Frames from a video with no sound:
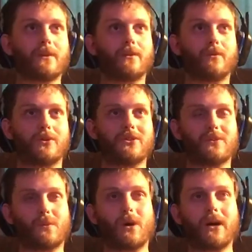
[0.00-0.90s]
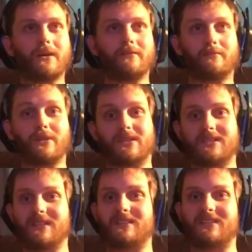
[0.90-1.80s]
which is why I've been
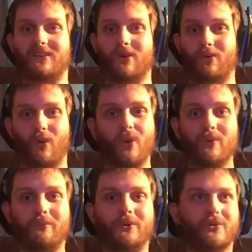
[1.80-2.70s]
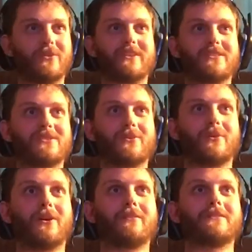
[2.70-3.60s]
sent to the Corona building so
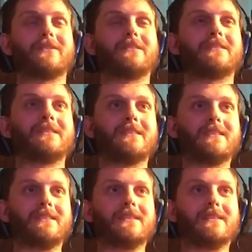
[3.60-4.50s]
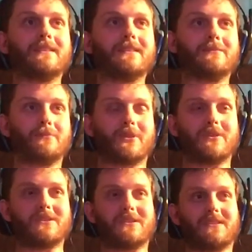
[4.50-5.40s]
often,
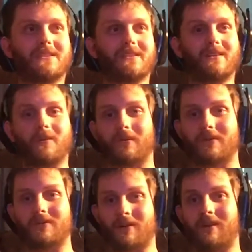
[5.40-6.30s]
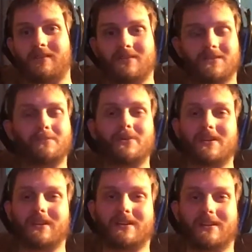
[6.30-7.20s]
because they're trying to just
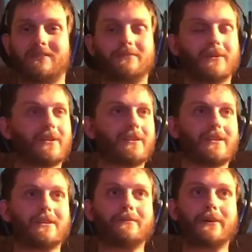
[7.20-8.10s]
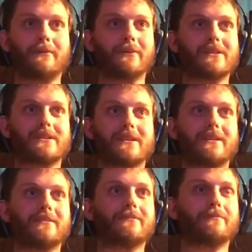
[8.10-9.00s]
protect everybody and keep everybody
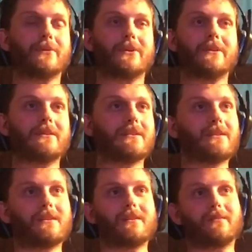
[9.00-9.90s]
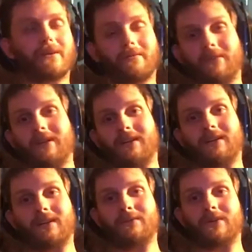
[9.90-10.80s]
safe. But like, man,
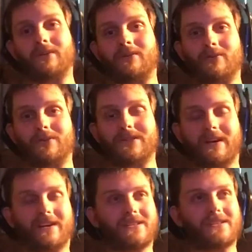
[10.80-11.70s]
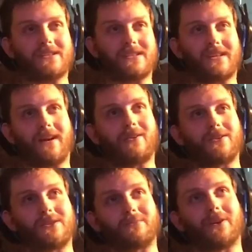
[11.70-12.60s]
I've been dealing with sinuses and
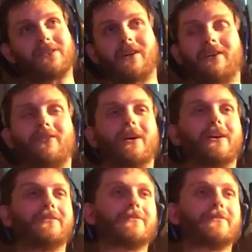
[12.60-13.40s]
allergies my entire life.